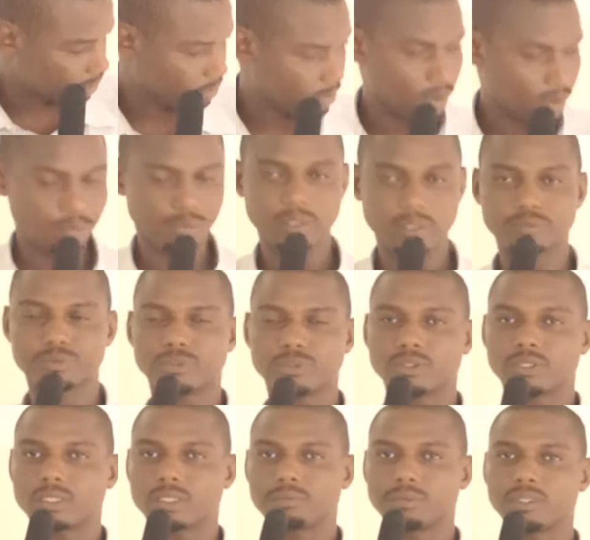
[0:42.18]
Development
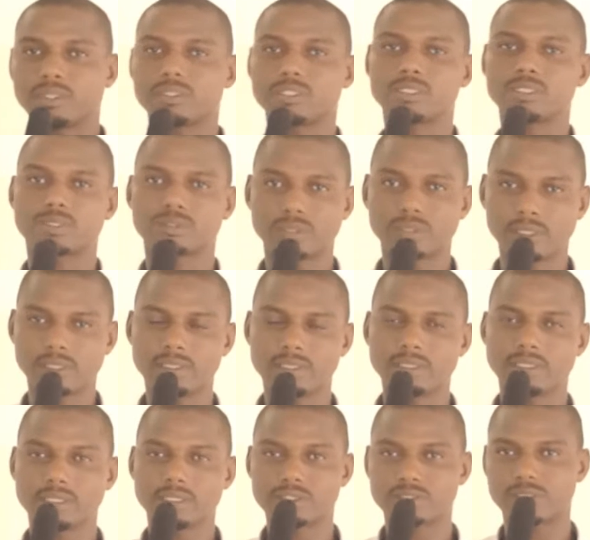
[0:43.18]
Program. It is really
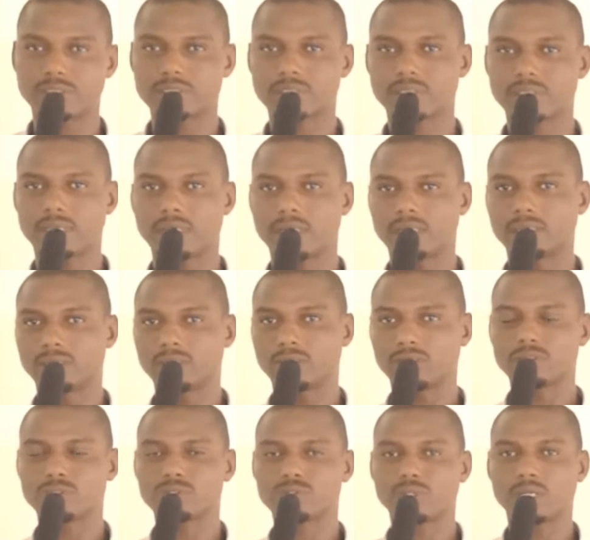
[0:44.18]
interesting and
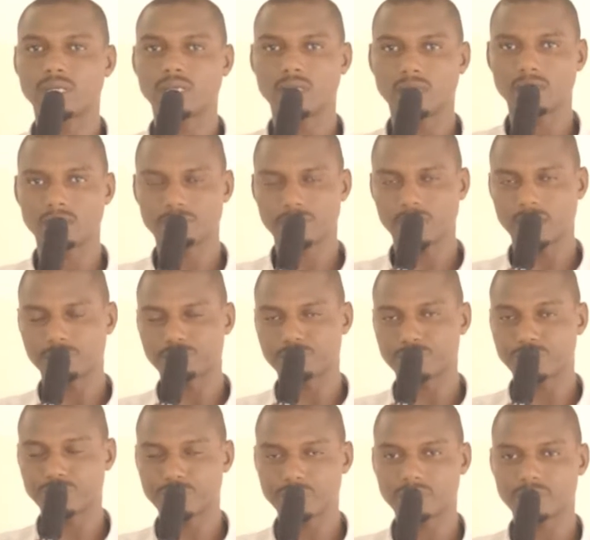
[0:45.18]
also I
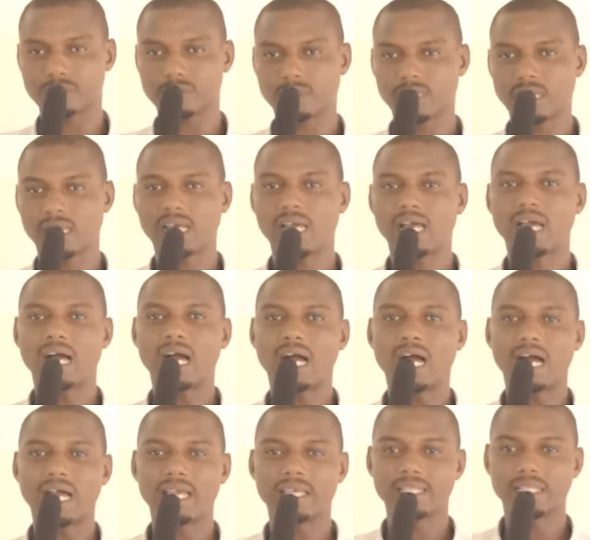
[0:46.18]
appreciate it.
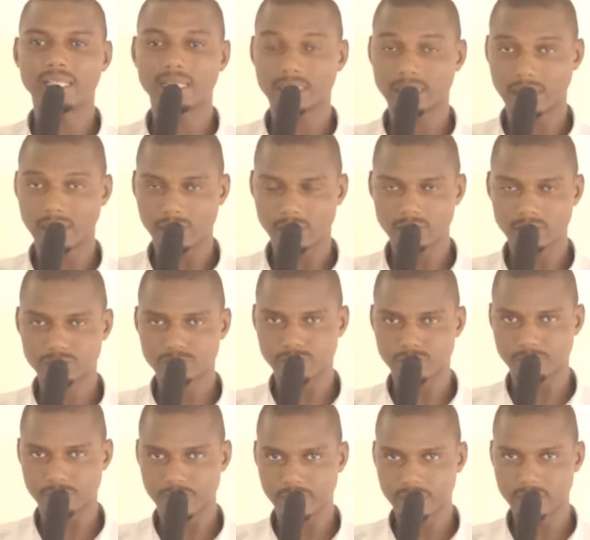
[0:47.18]
I learned a lot
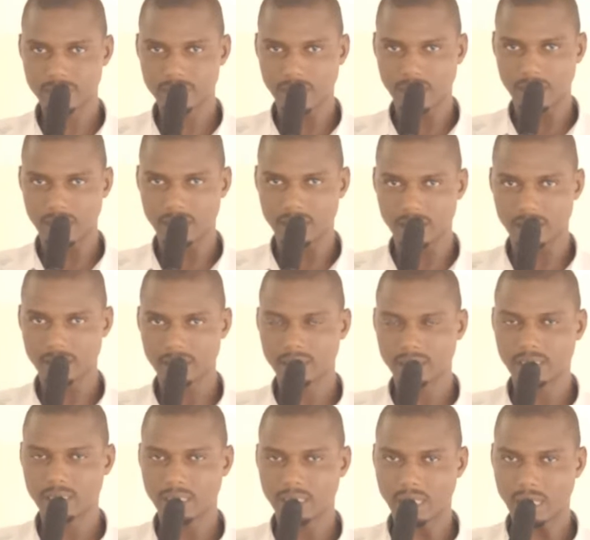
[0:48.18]
from this. I
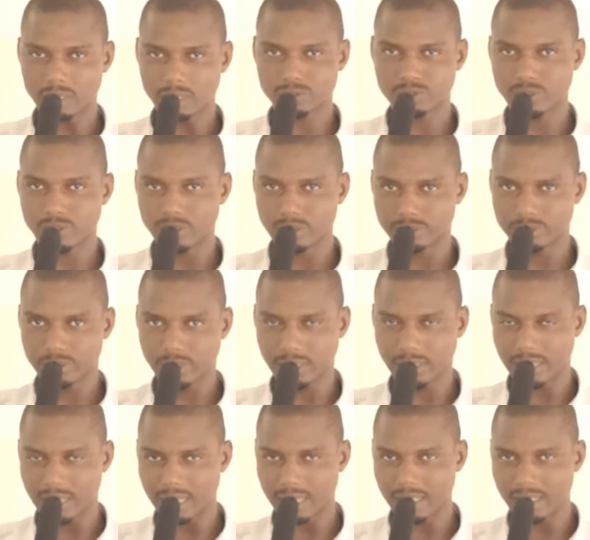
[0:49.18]
actually
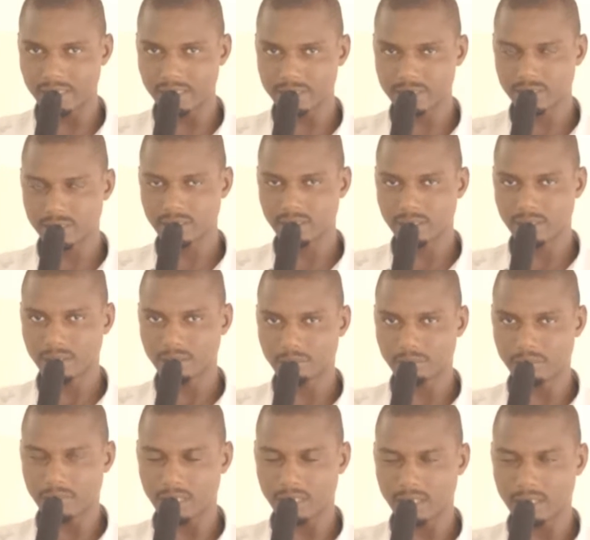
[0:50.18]
realized
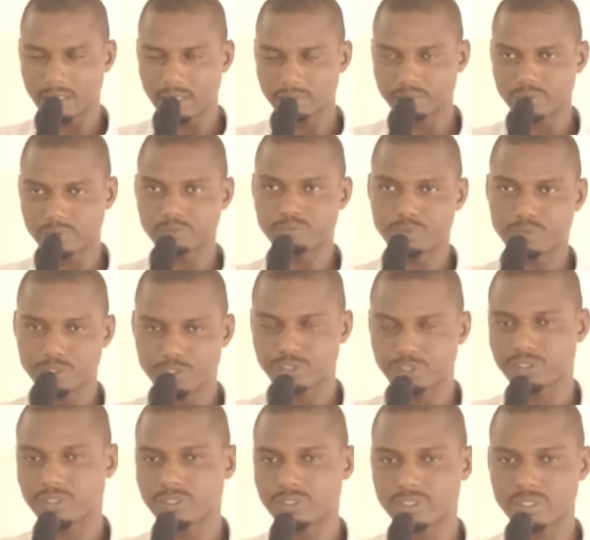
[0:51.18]
my
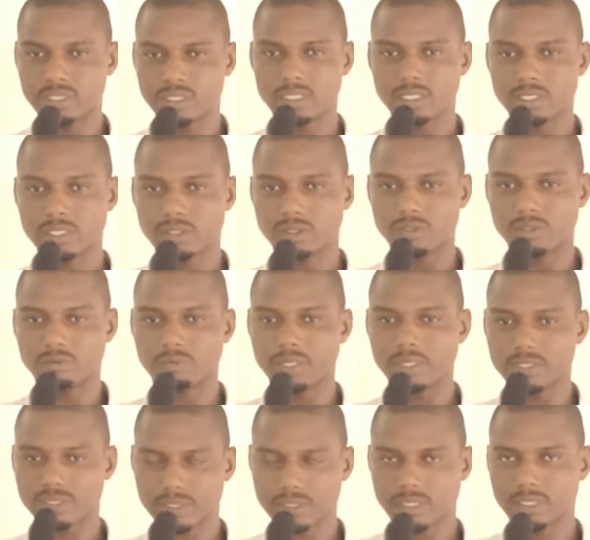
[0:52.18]
proficiency or my
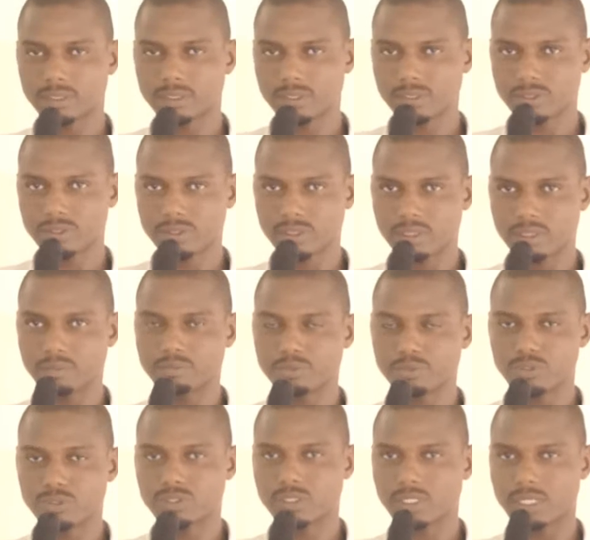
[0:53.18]
status in the
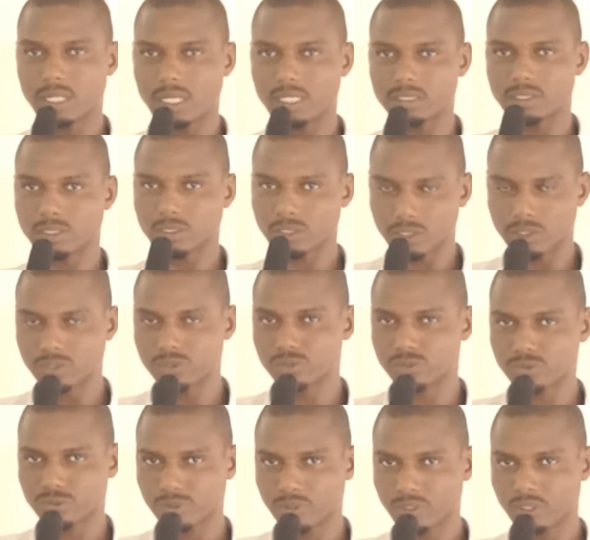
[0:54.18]
future as a
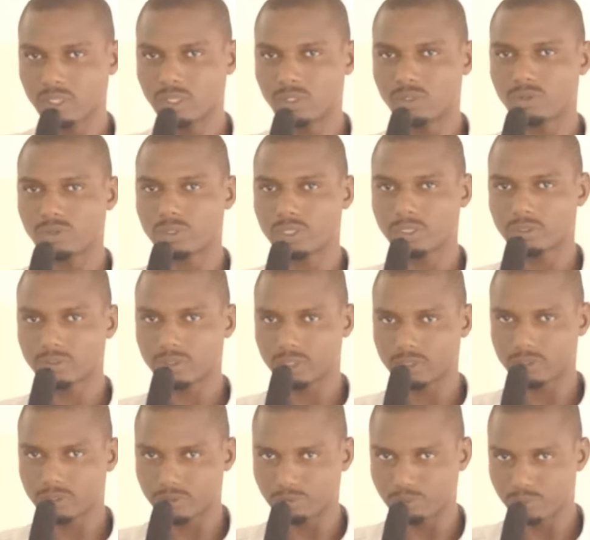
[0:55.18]
consul who can
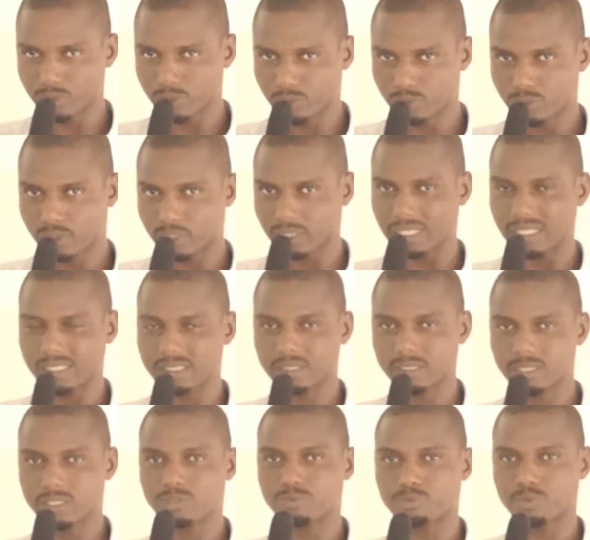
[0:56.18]
contribute, who can
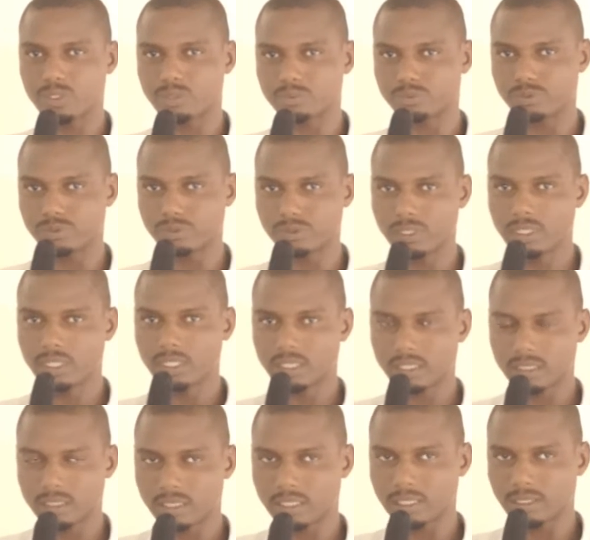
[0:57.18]
assist people
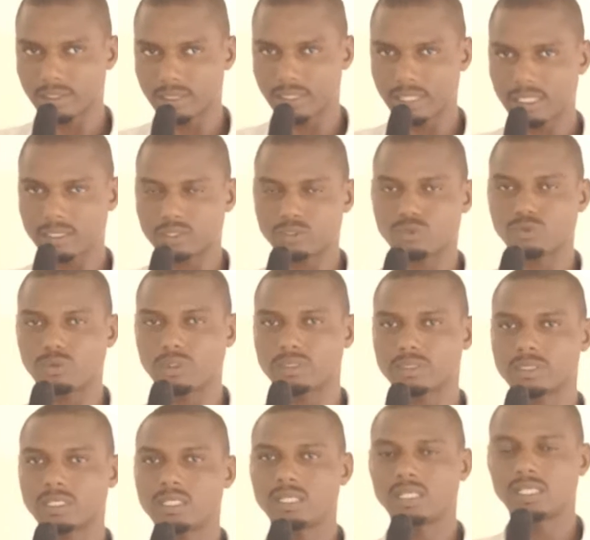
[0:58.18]
here and there
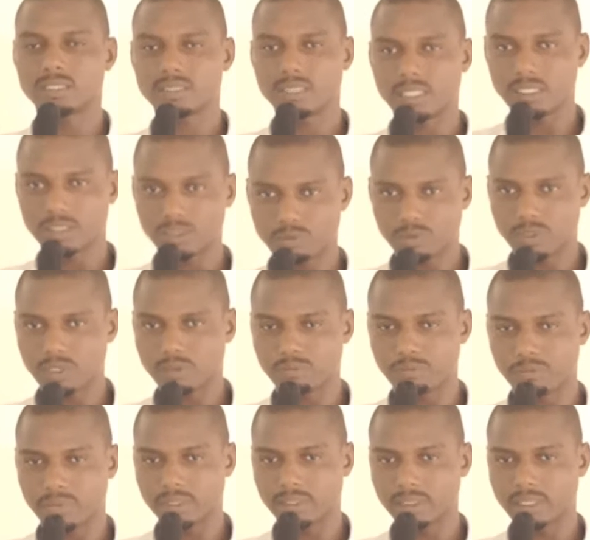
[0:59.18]
towards their
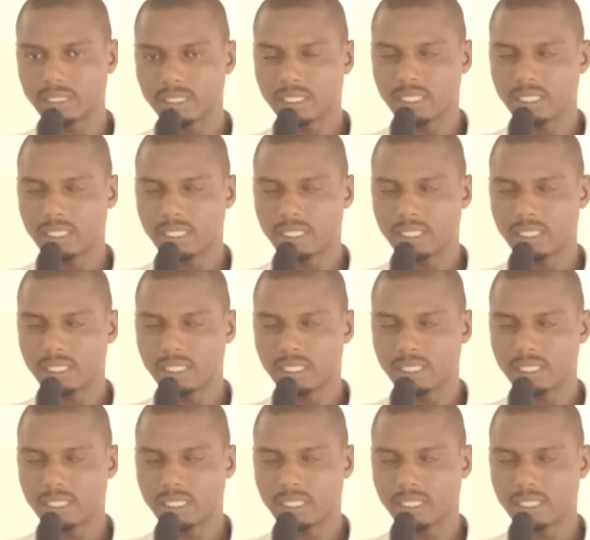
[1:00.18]
development.